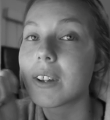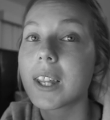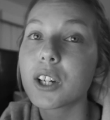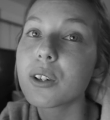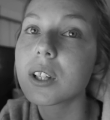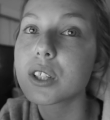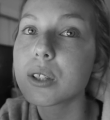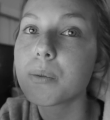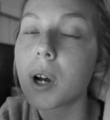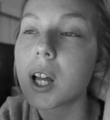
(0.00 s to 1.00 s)
I let her know that
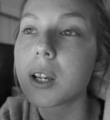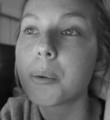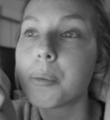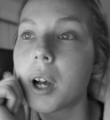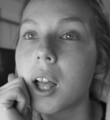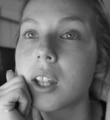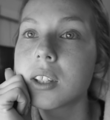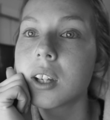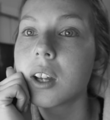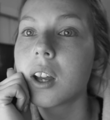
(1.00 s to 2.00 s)
she won,
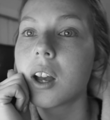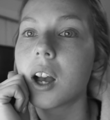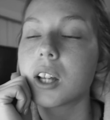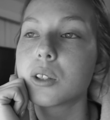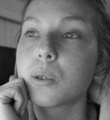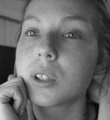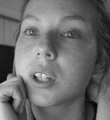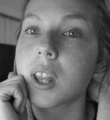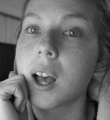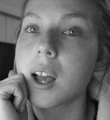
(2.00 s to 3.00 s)
but I told
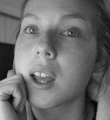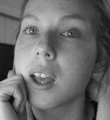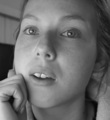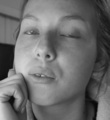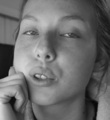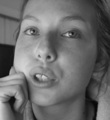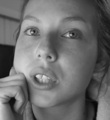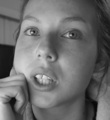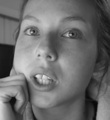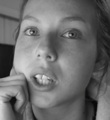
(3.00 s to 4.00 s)
her that if
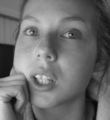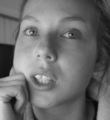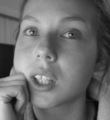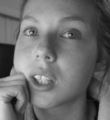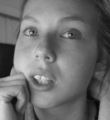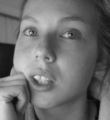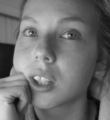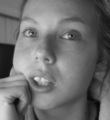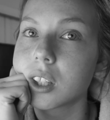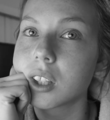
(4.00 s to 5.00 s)
she didn't,